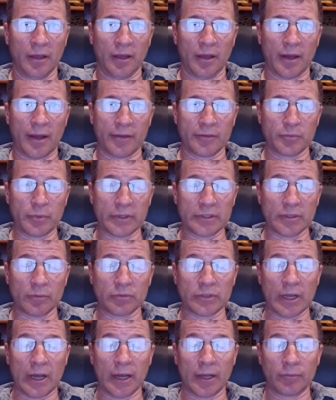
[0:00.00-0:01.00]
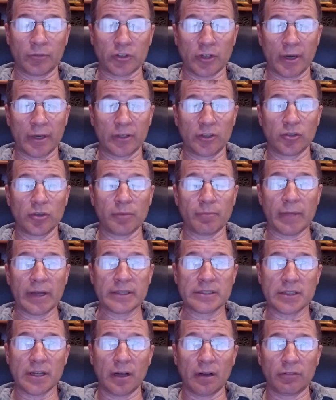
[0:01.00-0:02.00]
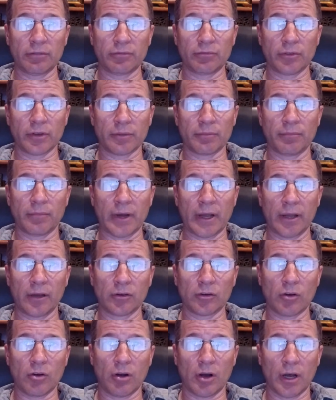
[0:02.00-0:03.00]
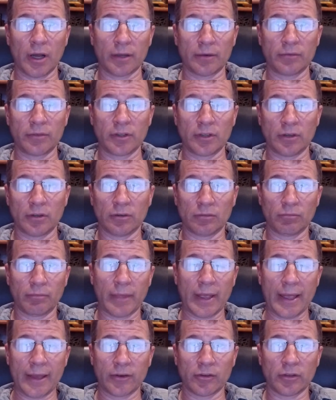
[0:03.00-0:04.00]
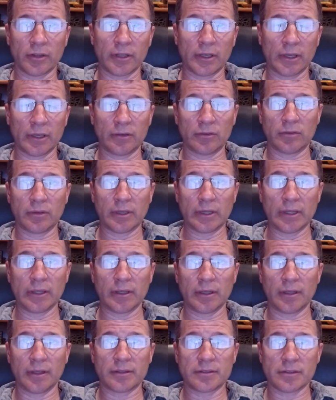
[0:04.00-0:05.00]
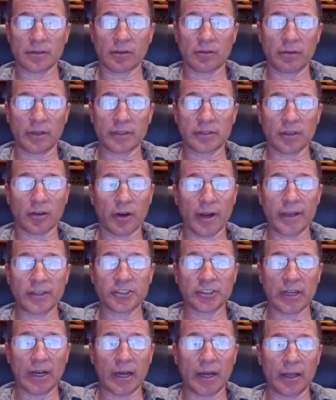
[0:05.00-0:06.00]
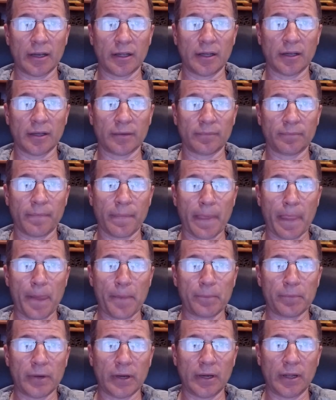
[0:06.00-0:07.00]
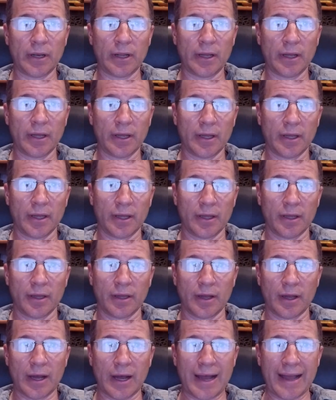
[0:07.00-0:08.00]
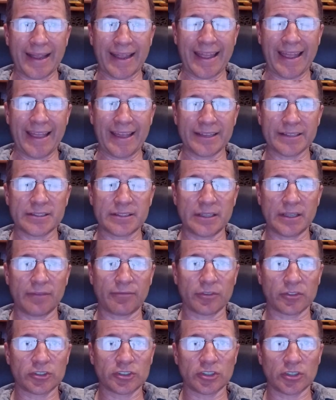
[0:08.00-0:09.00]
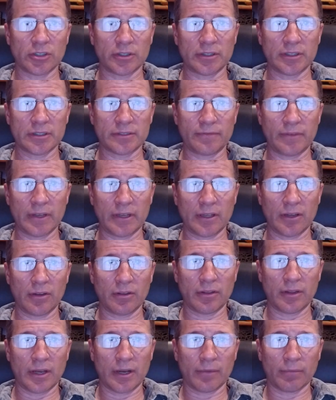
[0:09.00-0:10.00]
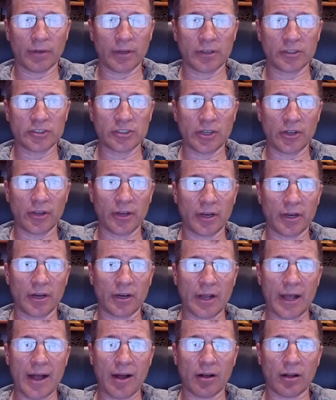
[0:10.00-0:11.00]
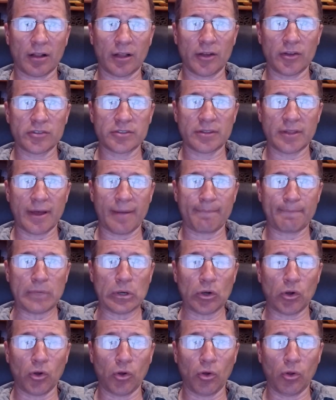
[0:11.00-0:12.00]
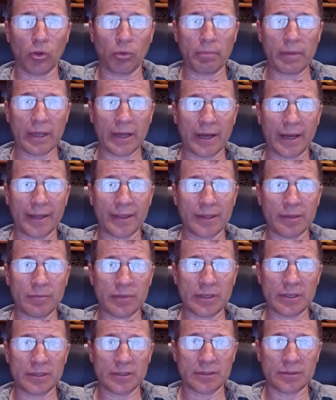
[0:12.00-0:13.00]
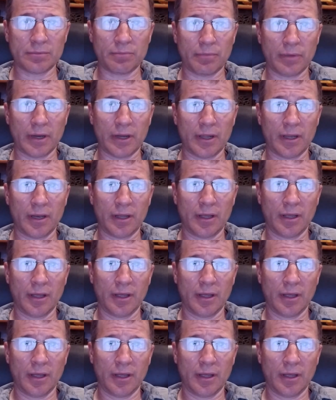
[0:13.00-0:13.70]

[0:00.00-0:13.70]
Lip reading: I spent some time trying to do it myself with my own quad, manually, and it's a great shot. But I can't see for sure in this video that I'm going to show you here how close that pole behind them is, but